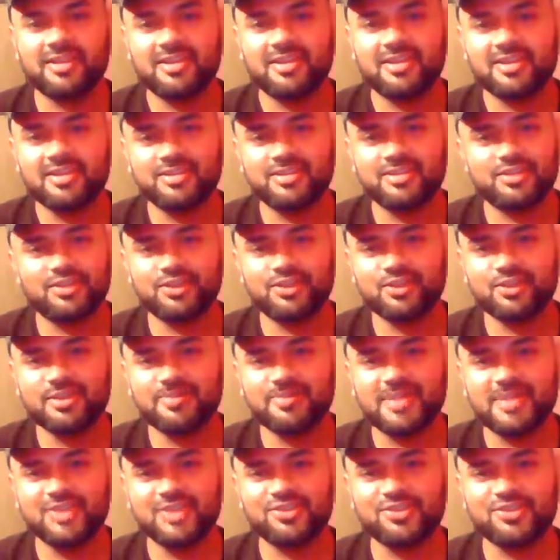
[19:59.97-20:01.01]
You could
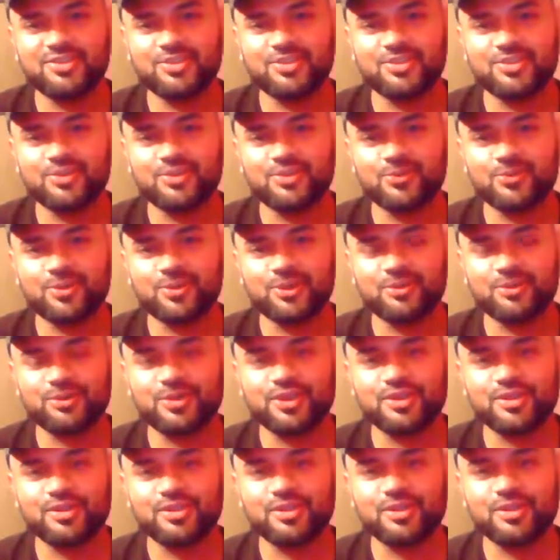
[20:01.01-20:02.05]
imagine just a world where
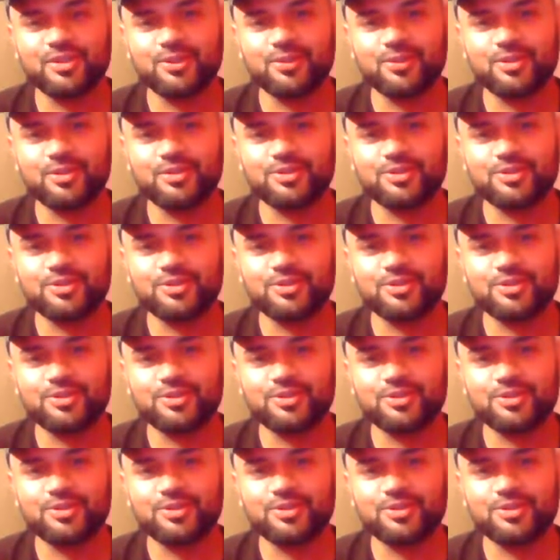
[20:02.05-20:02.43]
you could go to the